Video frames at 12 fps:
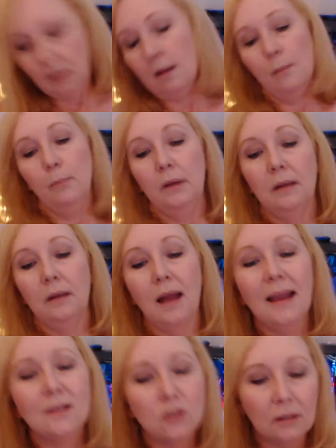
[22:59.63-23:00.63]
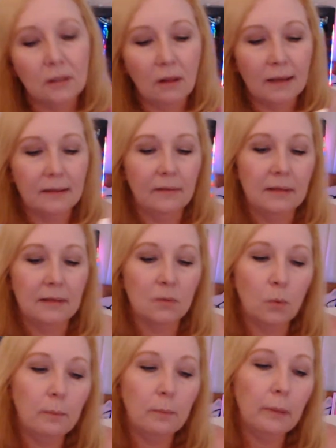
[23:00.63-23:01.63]
But I actually liked this
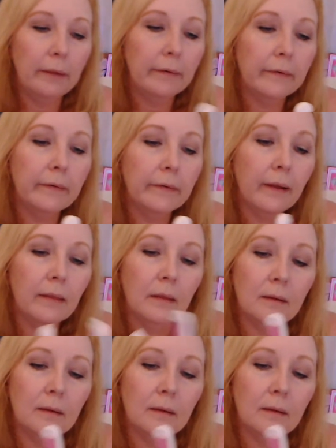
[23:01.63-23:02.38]
one better. I thought it was